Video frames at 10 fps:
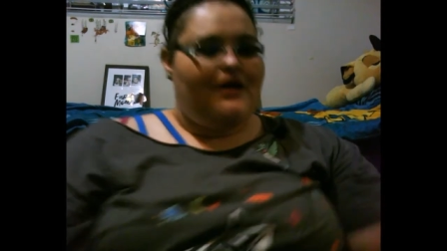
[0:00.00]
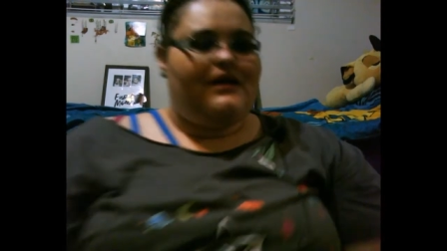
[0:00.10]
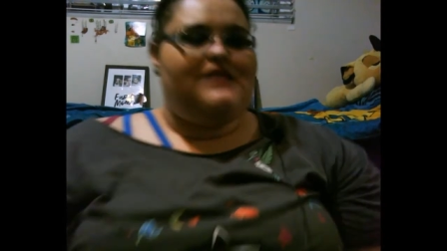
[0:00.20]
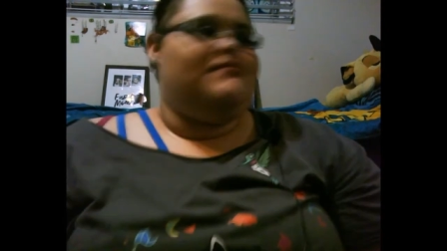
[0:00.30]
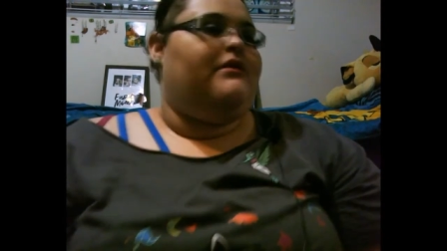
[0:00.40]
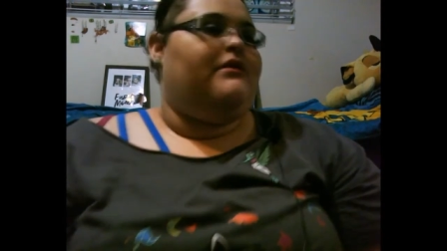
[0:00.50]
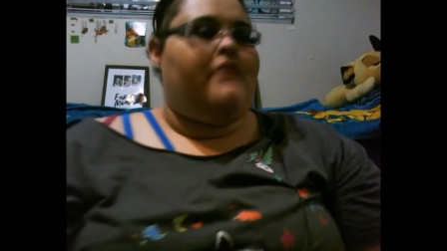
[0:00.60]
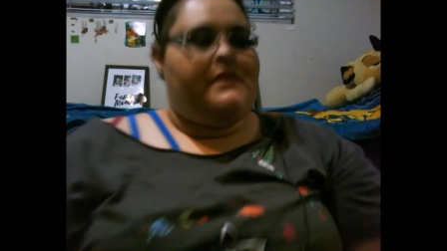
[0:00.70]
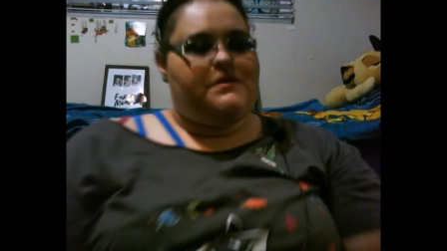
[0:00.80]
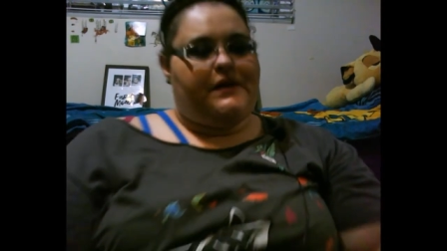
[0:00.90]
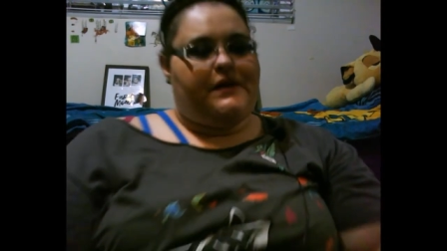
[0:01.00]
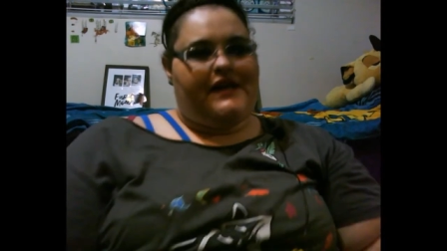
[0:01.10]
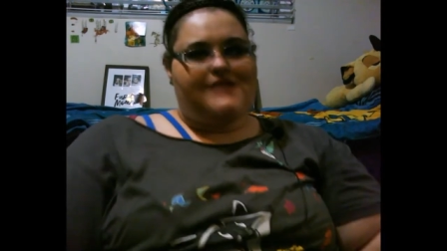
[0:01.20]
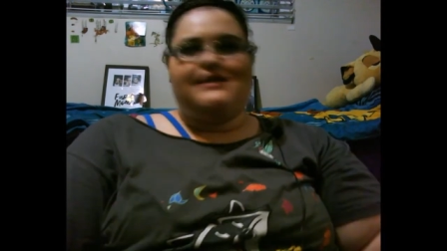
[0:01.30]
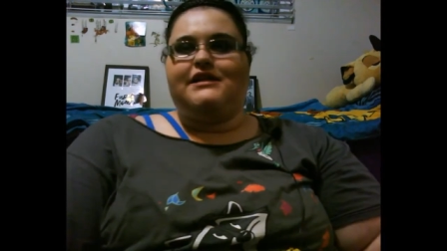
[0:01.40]
Because me, mommy's birthday
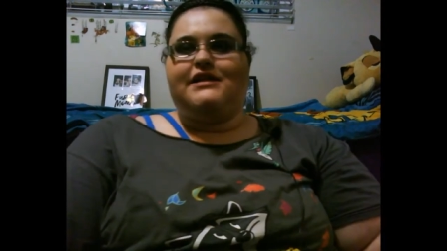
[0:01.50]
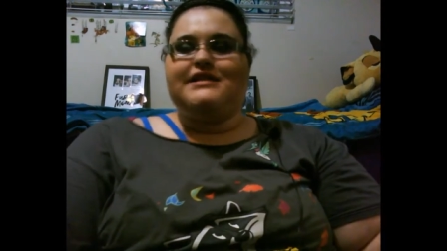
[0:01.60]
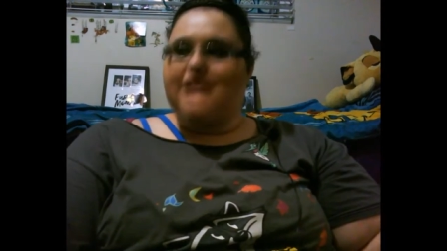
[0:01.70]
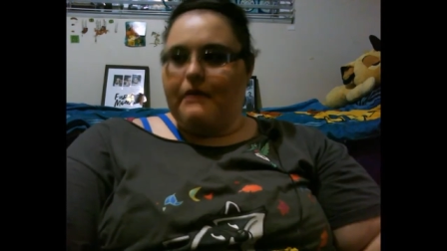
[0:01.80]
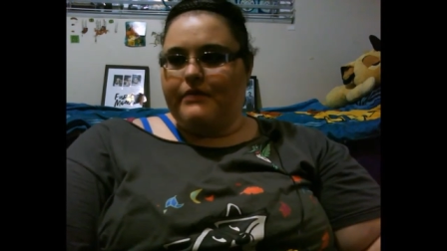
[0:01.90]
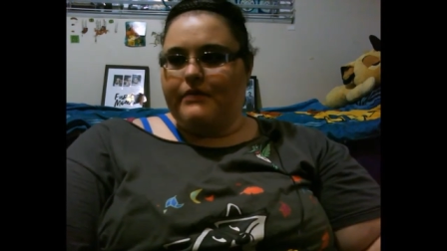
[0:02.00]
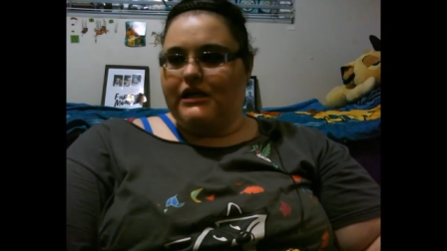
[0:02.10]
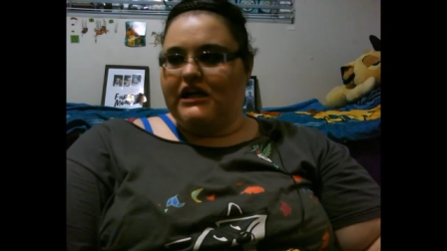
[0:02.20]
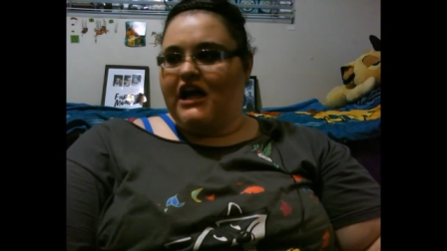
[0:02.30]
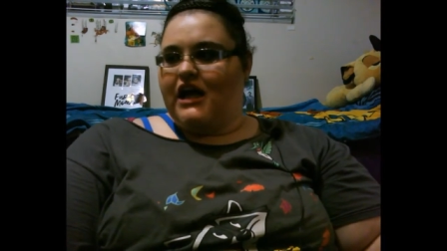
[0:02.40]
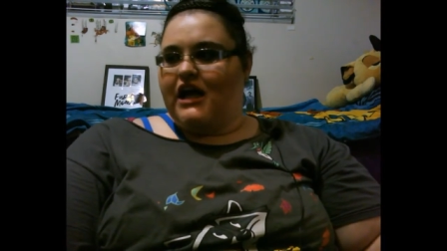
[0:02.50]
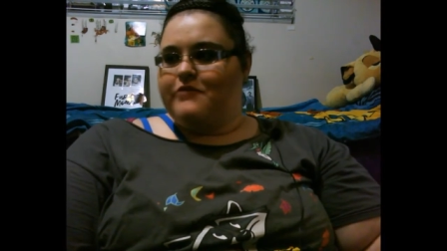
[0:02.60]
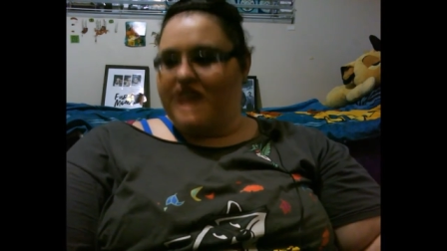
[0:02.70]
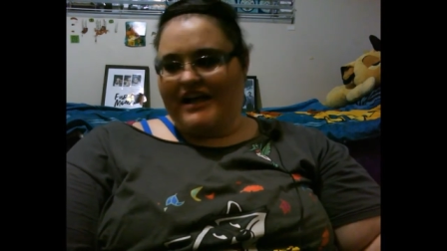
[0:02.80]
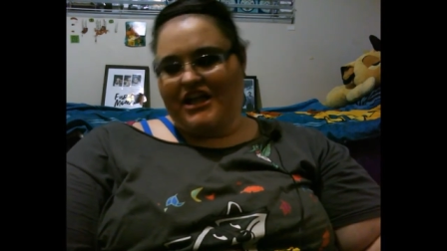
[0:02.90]
is in December. I'm
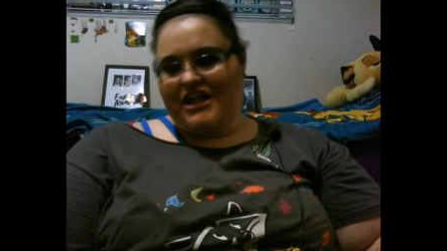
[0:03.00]
trying to